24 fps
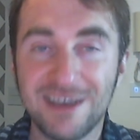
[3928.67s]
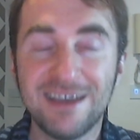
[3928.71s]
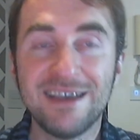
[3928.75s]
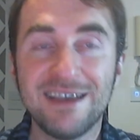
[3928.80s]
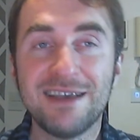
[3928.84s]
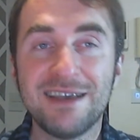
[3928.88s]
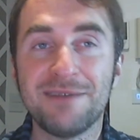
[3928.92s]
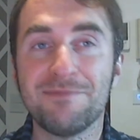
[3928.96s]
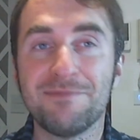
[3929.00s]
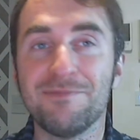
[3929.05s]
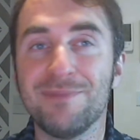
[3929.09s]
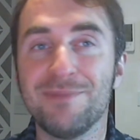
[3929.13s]

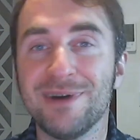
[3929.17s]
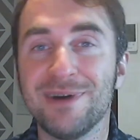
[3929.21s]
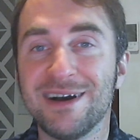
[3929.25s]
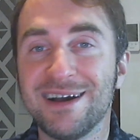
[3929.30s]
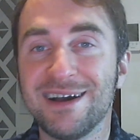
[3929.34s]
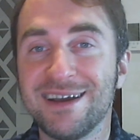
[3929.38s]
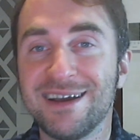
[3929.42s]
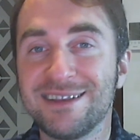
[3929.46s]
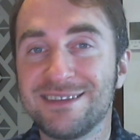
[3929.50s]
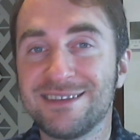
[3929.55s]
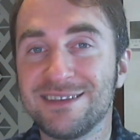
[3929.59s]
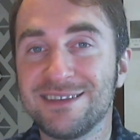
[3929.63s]

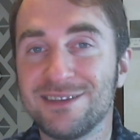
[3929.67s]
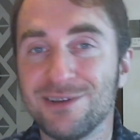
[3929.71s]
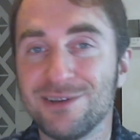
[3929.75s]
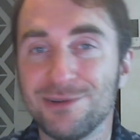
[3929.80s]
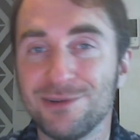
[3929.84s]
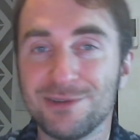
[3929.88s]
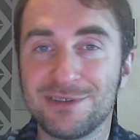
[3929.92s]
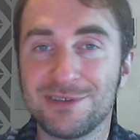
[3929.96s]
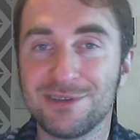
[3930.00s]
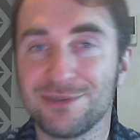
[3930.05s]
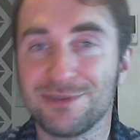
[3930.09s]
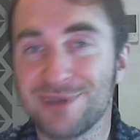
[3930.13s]
but it
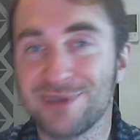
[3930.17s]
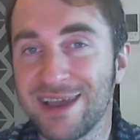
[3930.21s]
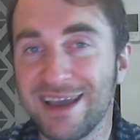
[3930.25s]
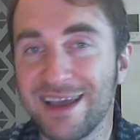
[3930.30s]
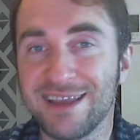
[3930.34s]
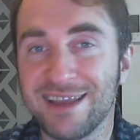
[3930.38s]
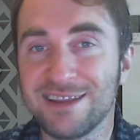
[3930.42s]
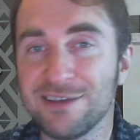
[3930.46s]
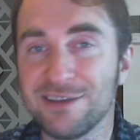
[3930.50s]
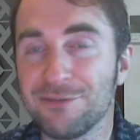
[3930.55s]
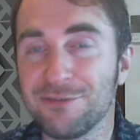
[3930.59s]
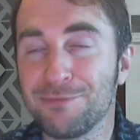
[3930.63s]
also kind
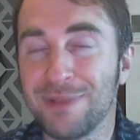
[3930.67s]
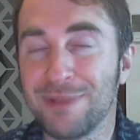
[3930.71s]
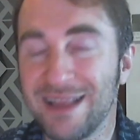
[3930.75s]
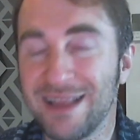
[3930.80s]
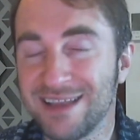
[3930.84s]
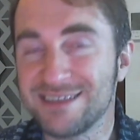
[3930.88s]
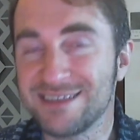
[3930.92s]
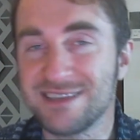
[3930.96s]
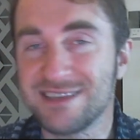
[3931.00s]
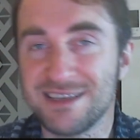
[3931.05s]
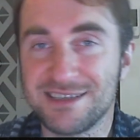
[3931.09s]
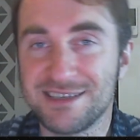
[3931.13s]
of plants a
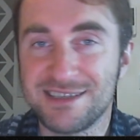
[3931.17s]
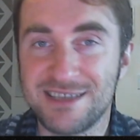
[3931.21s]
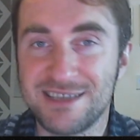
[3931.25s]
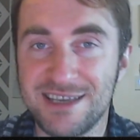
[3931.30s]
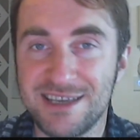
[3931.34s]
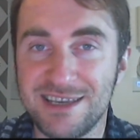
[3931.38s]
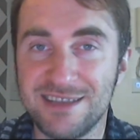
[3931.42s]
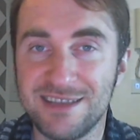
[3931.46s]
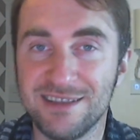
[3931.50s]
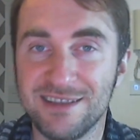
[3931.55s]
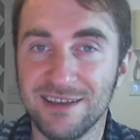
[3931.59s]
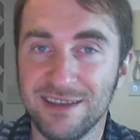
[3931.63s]
seed
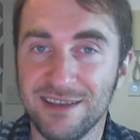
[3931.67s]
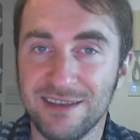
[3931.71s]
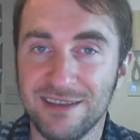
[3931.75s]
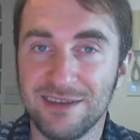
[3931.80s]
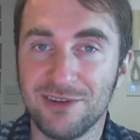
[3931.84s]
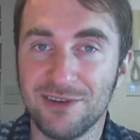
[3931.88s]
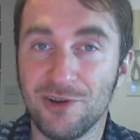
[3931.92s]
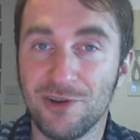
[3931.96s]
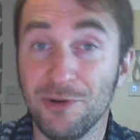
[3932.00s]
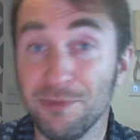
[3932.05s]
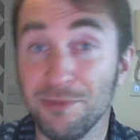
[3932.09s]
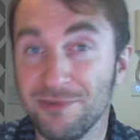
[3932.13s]
in
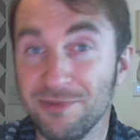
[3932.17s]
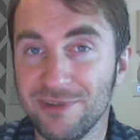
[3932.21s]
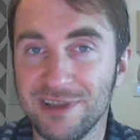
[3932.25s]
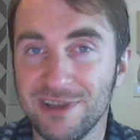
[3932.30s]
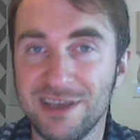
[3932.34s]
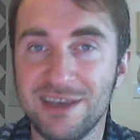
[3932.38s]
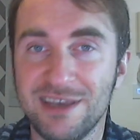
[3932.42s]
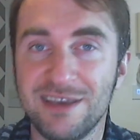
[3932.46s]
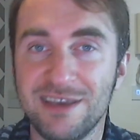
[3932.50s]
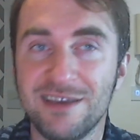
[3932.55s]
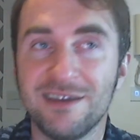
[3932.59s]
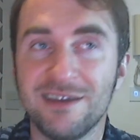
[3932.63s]

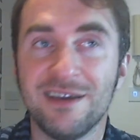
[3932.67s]
hopefully